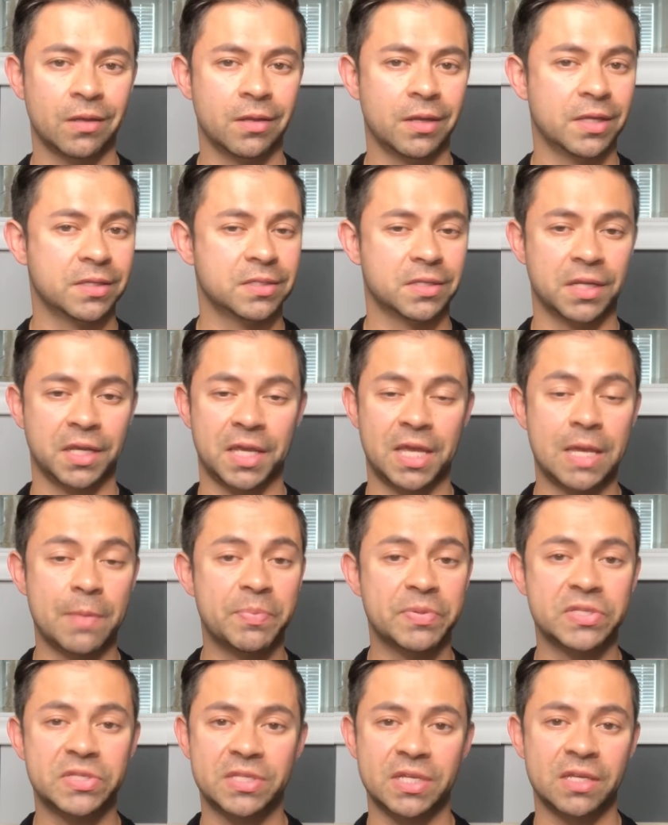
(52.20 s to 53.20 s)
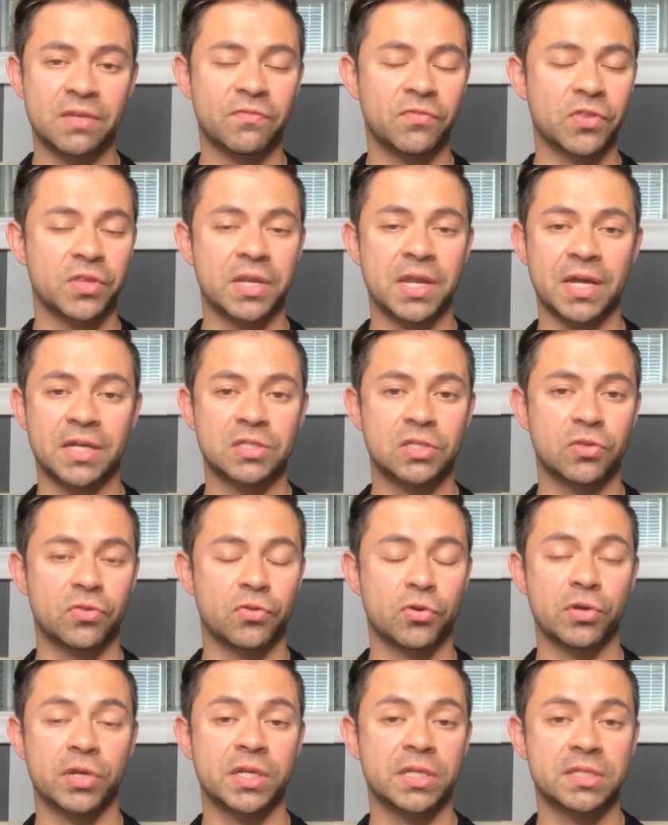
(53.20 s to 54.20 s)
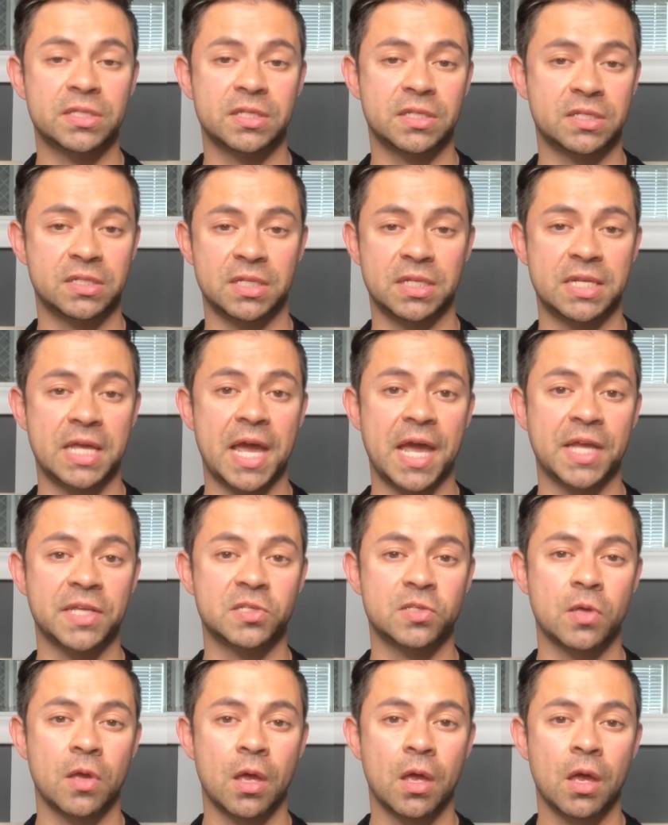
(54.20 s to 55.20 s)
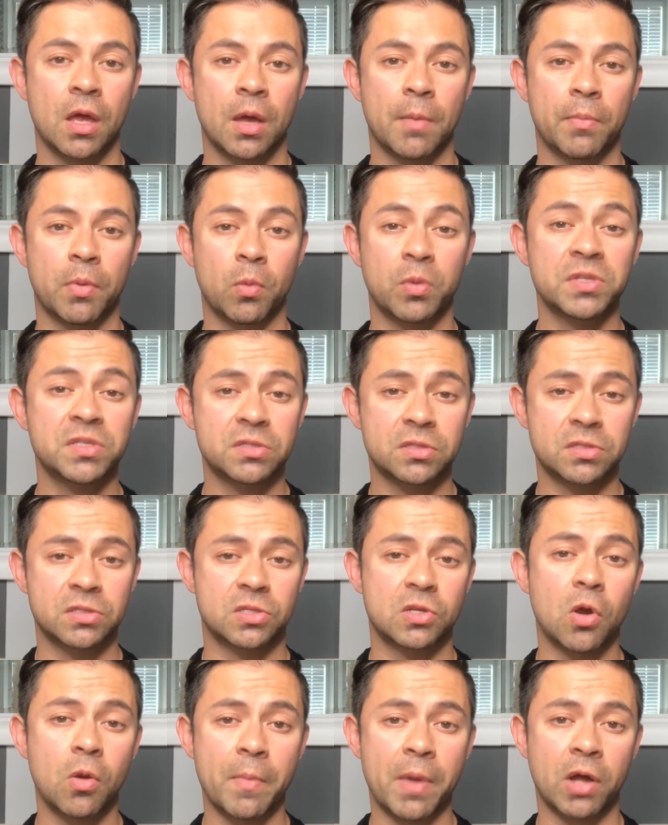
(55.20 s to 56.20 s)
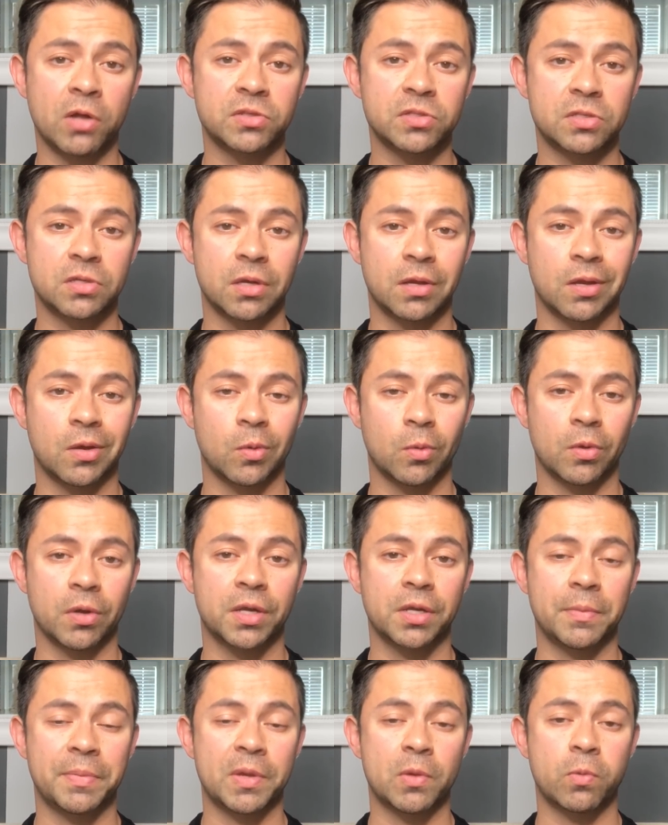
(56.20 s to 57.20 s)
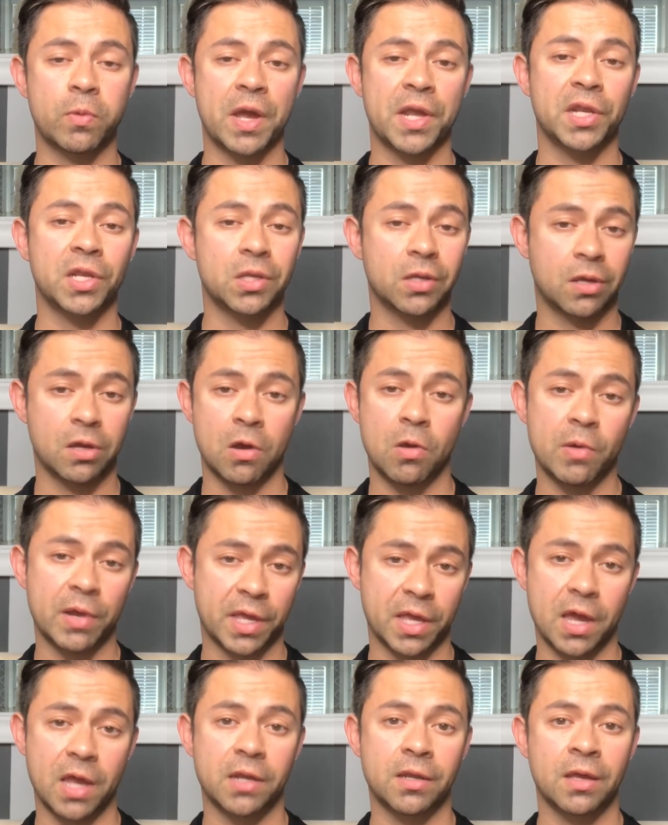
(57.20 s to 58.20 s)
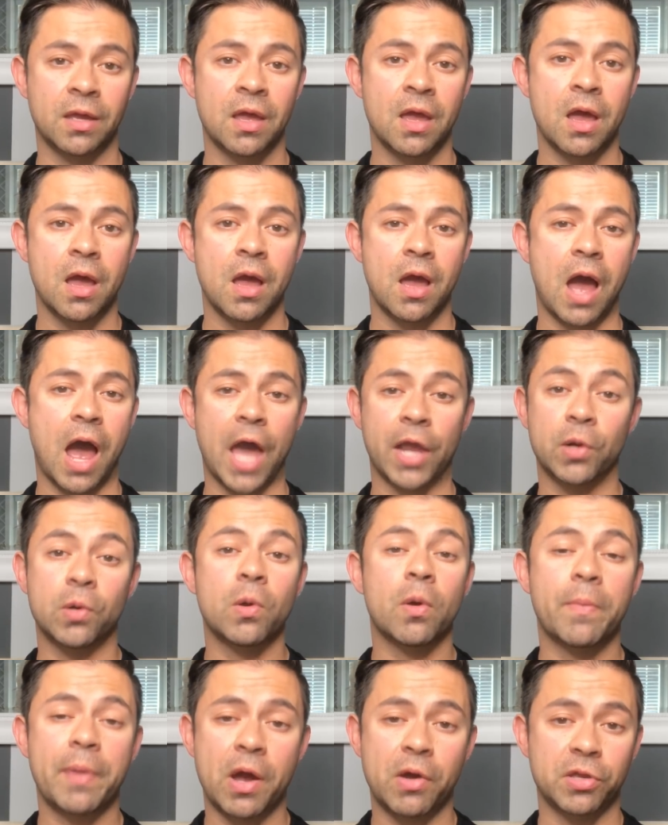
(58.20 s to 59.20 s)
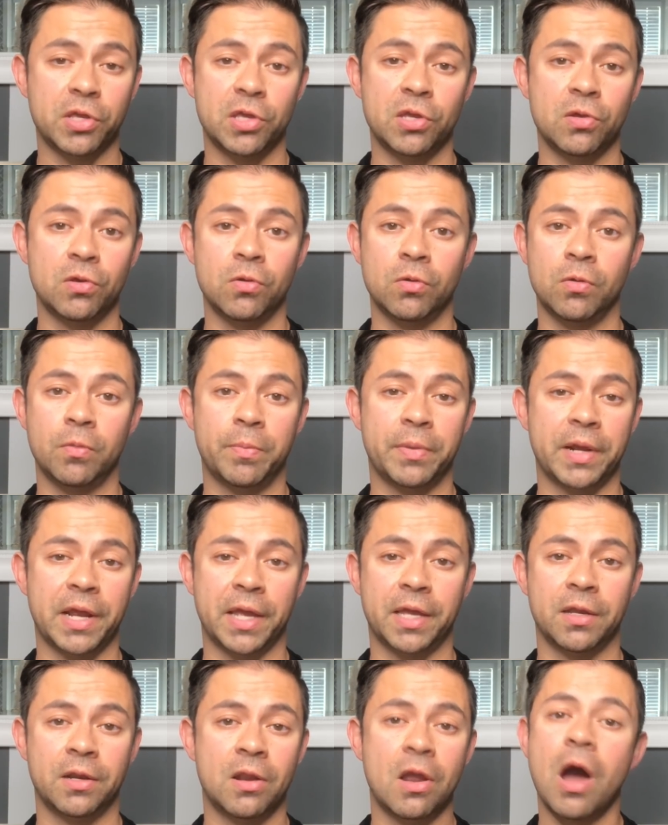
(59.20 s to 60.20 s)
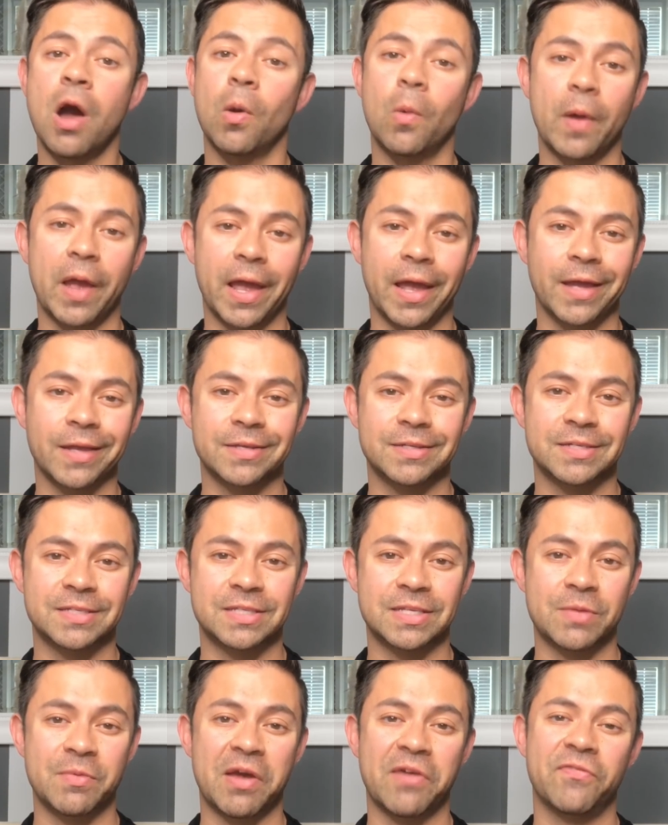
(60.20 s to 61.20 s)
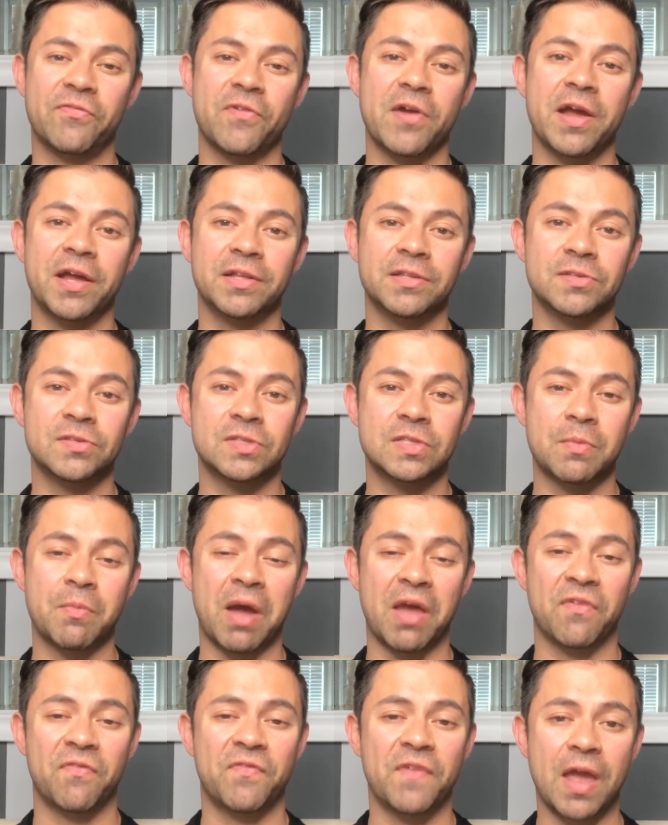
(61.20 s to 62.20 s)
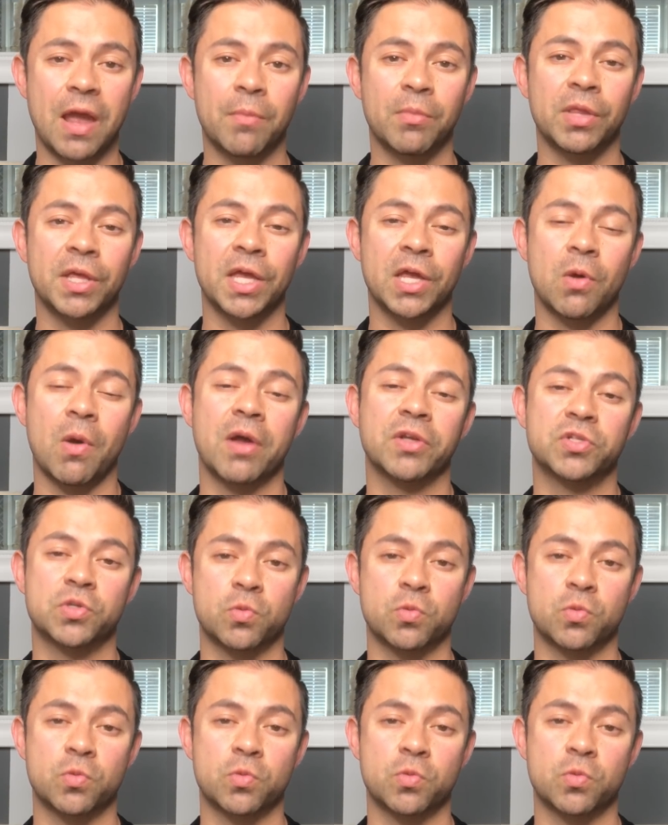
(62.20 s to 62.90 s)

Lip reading: It's going to keep us in for the next 30 to 60 days, but once the snow melts, we're going to be ready to go again. I don't know about you, but I cannot wait to see my friends, my family, go out to